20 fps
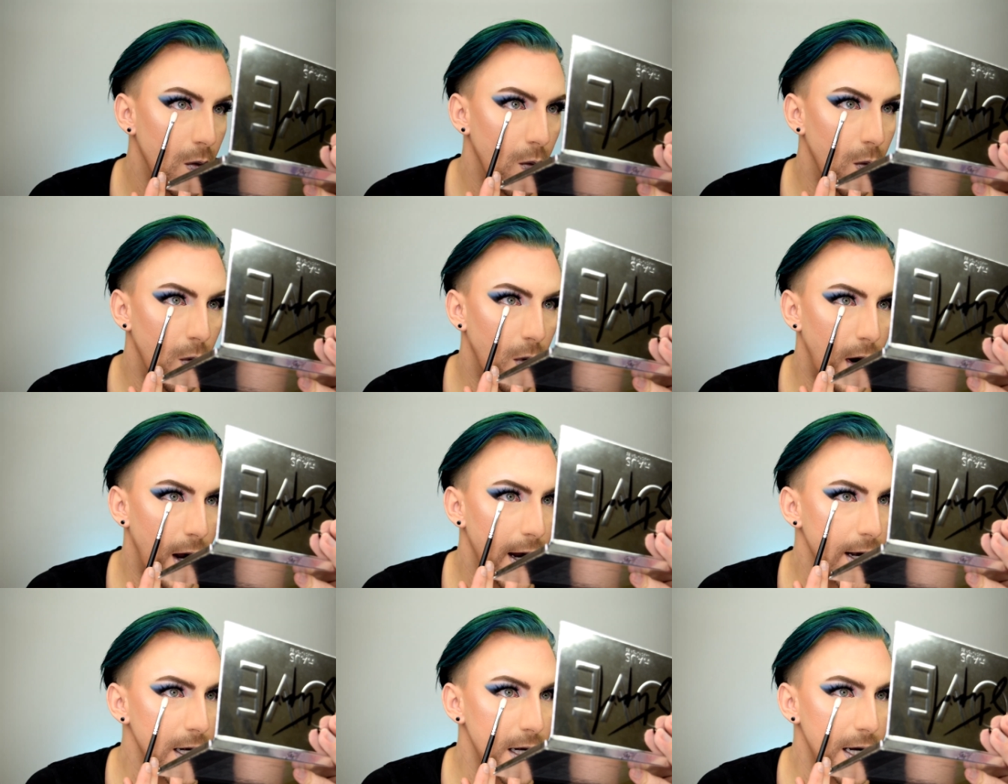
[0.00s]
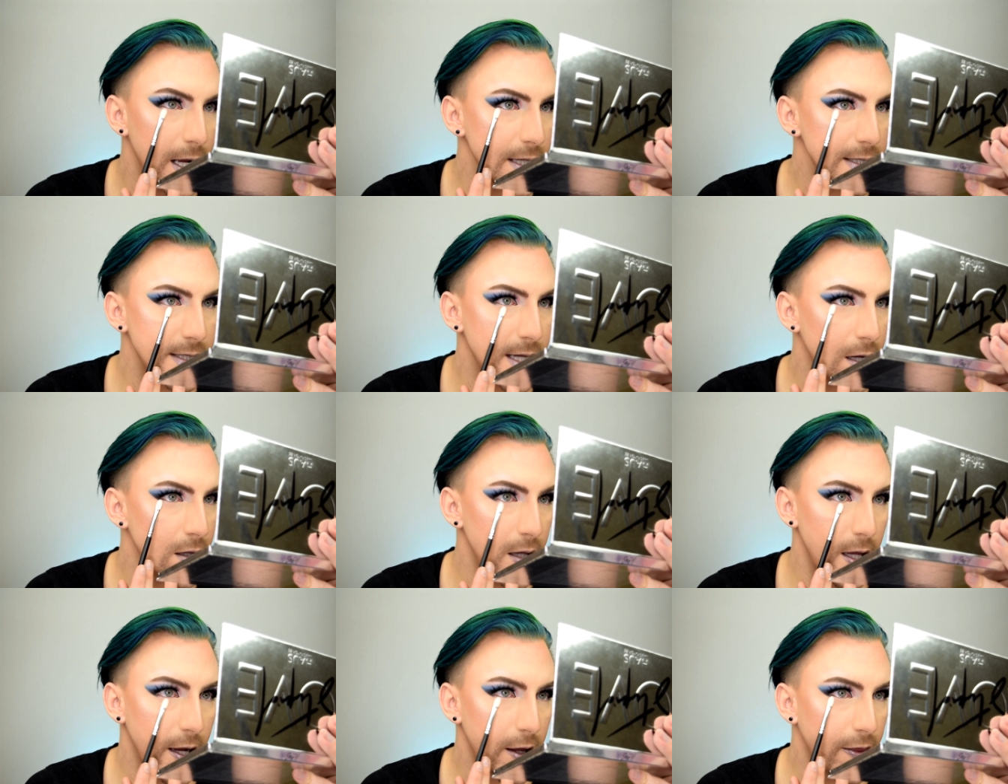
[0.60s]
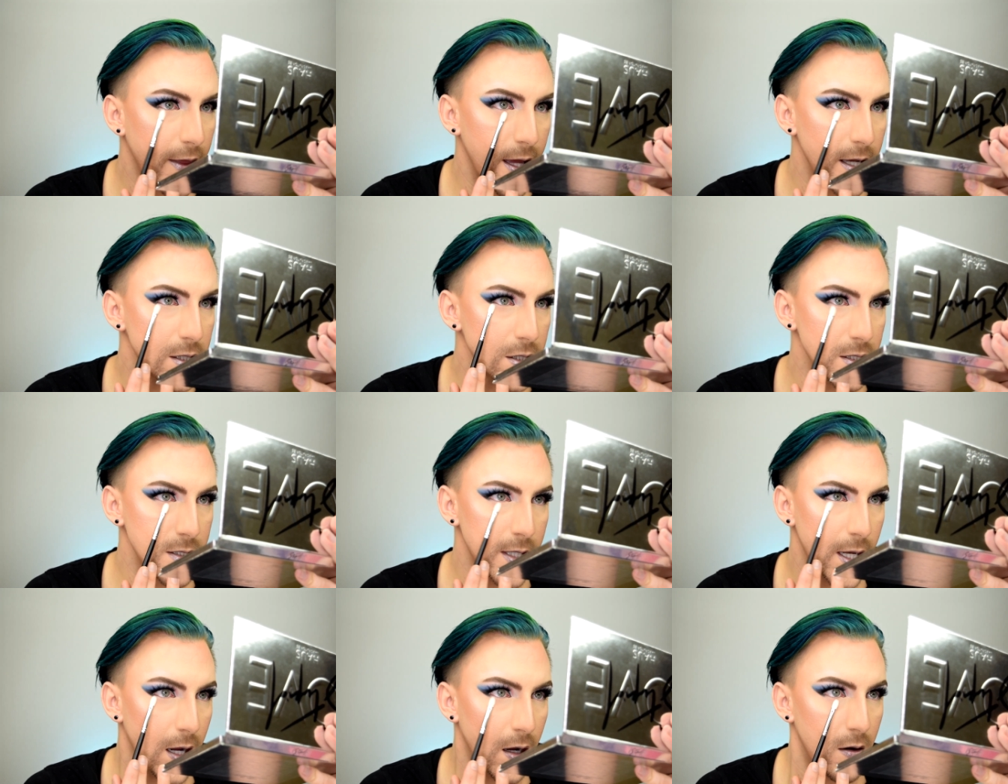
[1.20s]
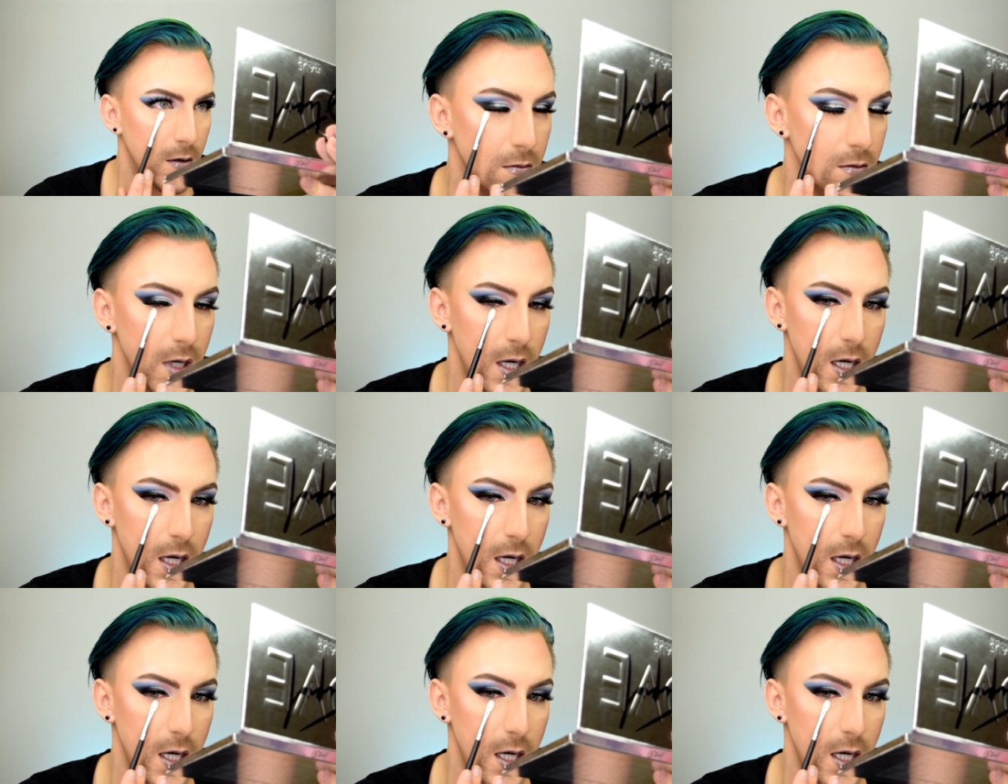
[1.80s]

Why did I sound like that just now?